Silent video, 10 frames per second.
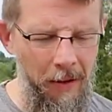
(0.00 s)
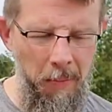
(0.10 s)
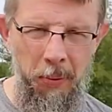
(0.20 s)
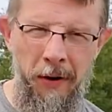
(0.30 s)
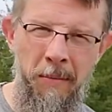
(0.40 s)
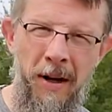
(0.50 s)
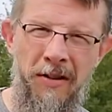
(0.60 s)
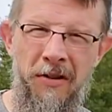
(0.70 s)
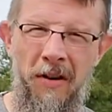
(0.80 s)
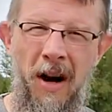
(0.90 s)
pretty
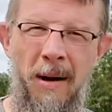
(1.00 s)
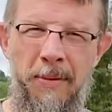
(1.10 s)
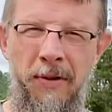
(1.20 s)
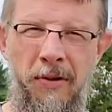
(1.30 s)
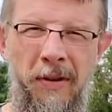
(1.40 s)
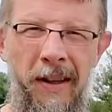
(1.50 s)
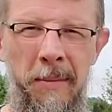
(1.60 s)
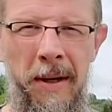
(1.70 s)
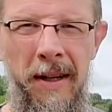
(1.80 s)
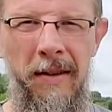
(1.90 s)
much your options are
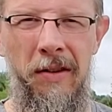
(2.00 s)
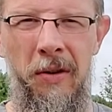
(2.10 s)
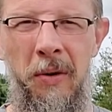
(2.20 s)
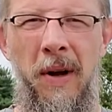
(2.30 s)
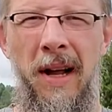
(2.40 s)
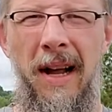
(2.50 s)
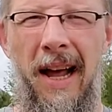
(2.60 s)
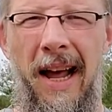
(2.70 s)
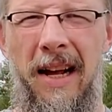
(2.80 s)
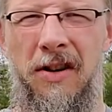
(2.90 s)
limited to
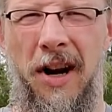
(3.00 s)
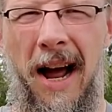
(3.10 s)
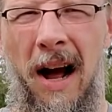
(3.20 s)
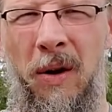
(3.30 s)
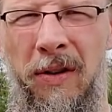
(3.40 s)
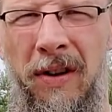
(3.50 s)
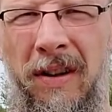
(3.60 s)
edge out,